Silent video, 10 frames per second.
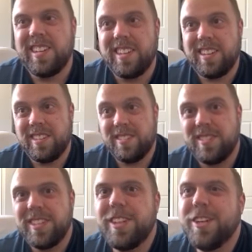
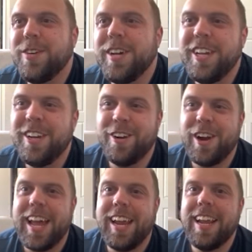You know what? You're
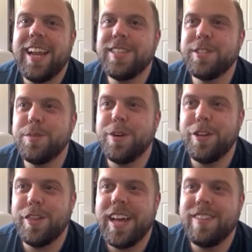right. It's worth
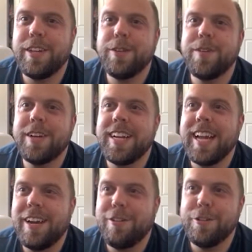having one
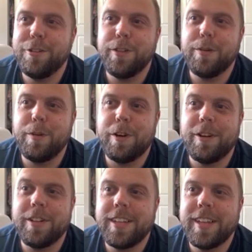guy rule the
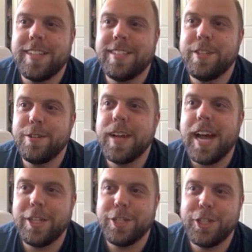world because you
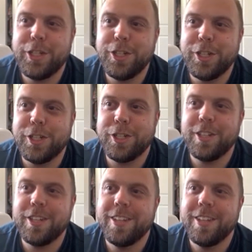got shushed.